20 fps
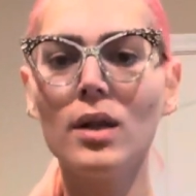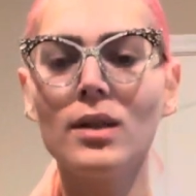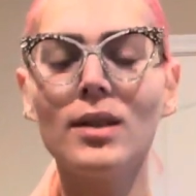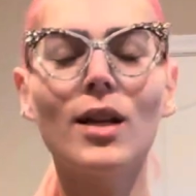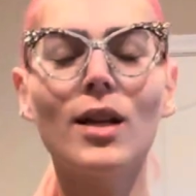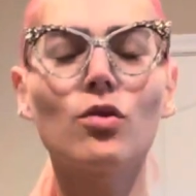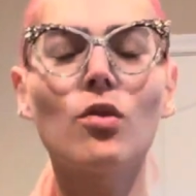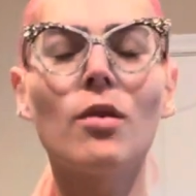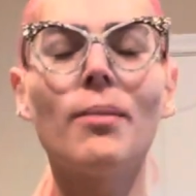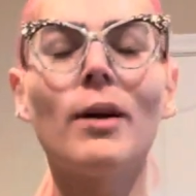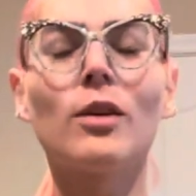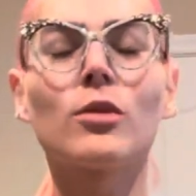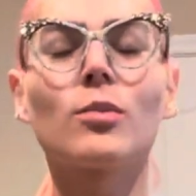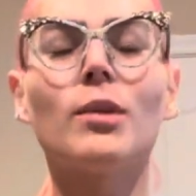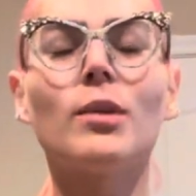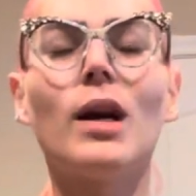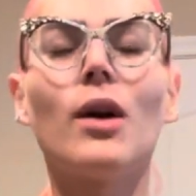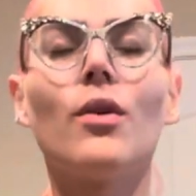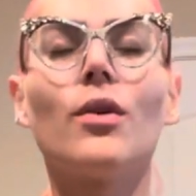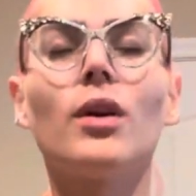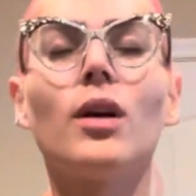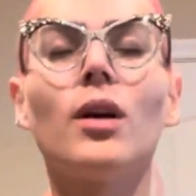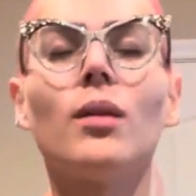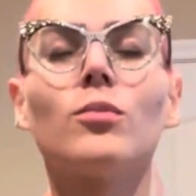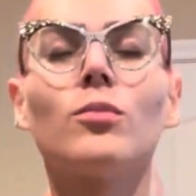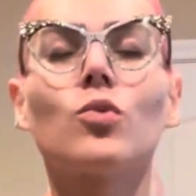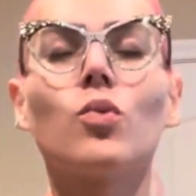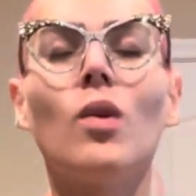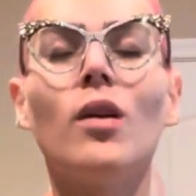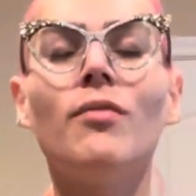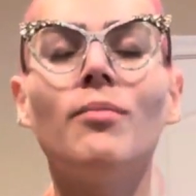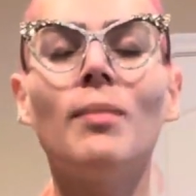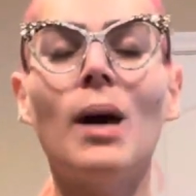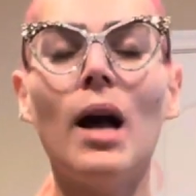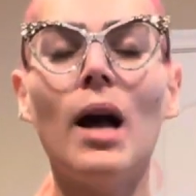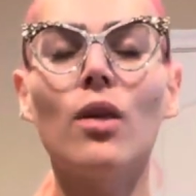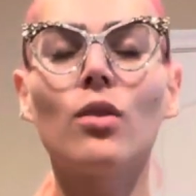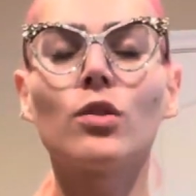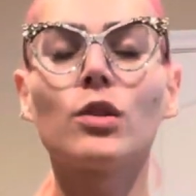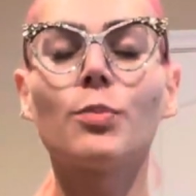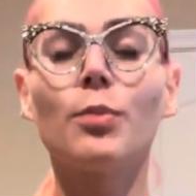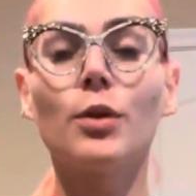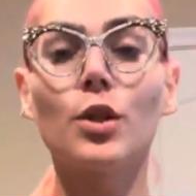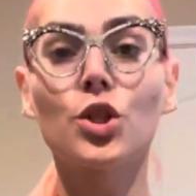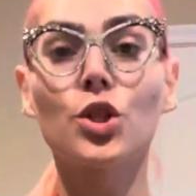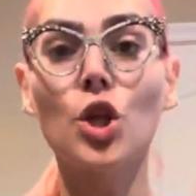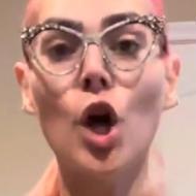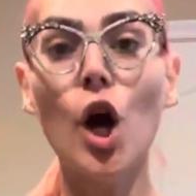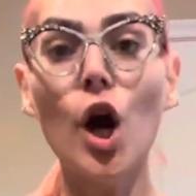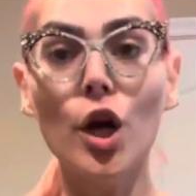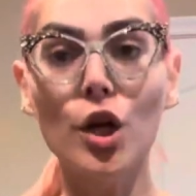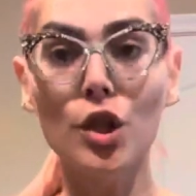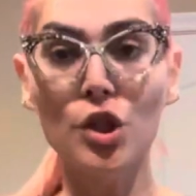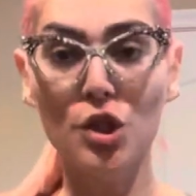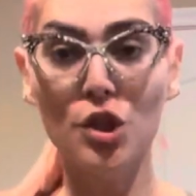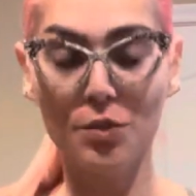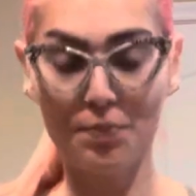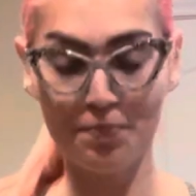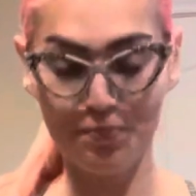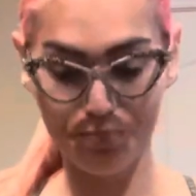Not 12 miles per hour, 12 miles per charge.